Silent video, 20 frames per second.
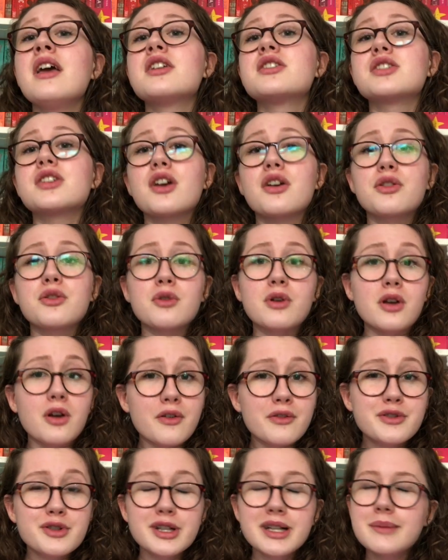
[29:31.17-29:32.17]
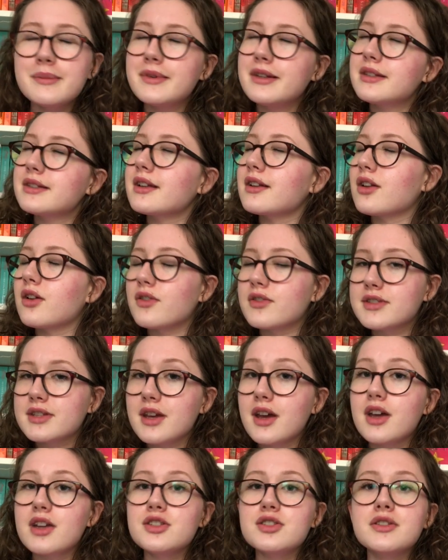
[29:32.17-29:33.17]
to go through a lot of treatments, a lot of
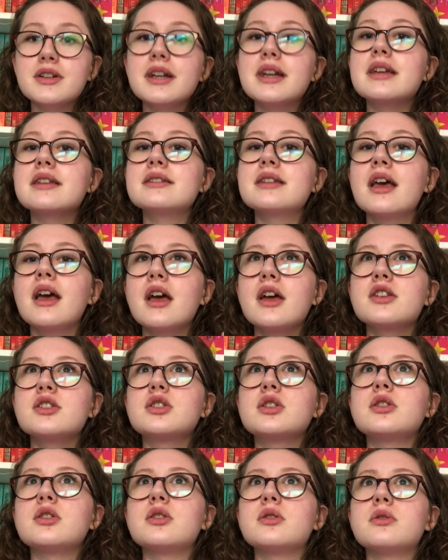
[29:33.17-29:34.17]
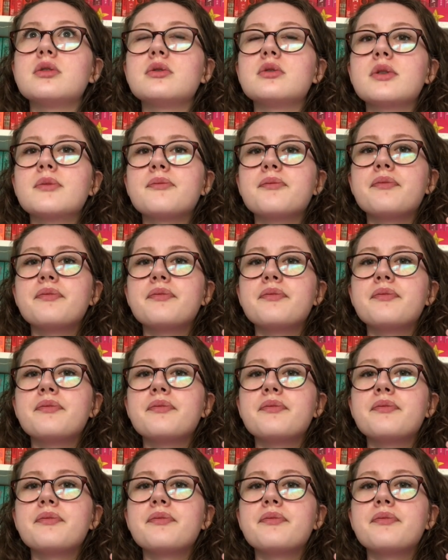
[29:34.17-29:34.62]
surgeries, to